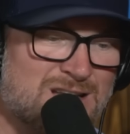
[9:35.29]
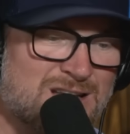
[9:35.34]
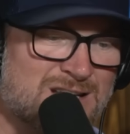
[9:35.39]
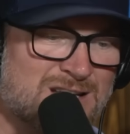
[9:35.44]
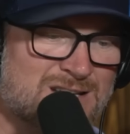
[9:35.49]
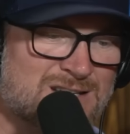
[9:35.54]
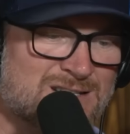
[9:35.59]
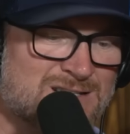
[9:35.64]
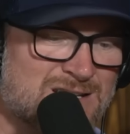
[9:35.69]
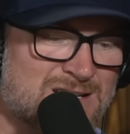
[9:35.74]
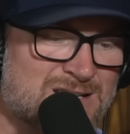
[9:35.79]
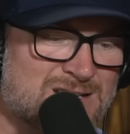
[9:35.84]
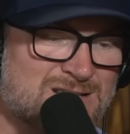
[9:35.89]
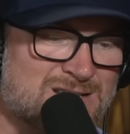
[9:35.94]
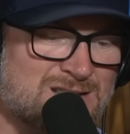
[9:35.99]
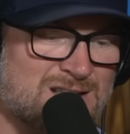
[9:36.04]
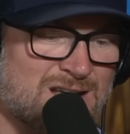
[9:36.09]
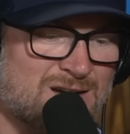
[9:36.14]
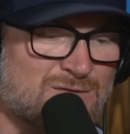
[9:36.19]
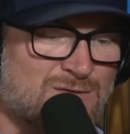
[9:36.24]
is,
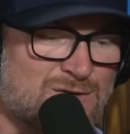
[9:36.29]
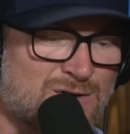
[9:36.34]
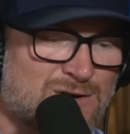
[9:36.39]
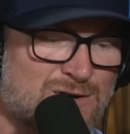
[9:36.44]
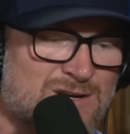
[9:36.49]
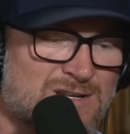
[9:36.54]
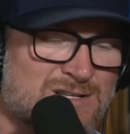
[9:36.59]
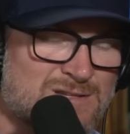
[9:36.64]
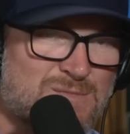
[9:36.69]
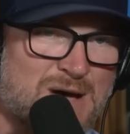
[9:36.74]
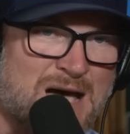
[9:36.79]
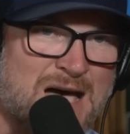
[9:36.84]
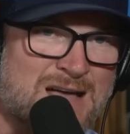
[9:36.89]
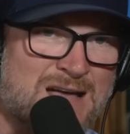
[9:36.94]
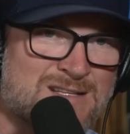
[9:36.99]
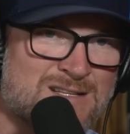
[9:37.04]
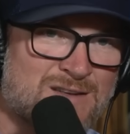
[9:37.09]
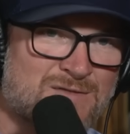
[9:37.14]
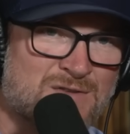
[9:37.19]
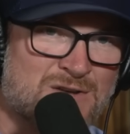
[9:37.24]
it's never as
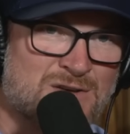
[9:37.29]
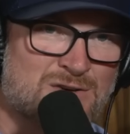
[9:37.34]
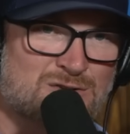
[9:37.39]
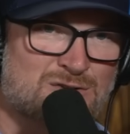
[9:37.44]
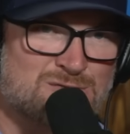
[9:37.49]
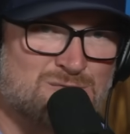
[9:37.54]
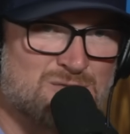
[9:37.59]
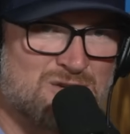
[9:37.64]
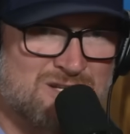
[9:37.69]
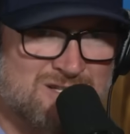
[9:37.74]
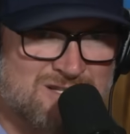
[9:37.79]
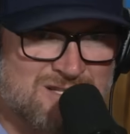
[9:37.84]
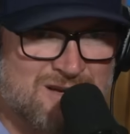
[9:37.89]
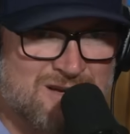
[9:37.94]
bad as it feels, but it's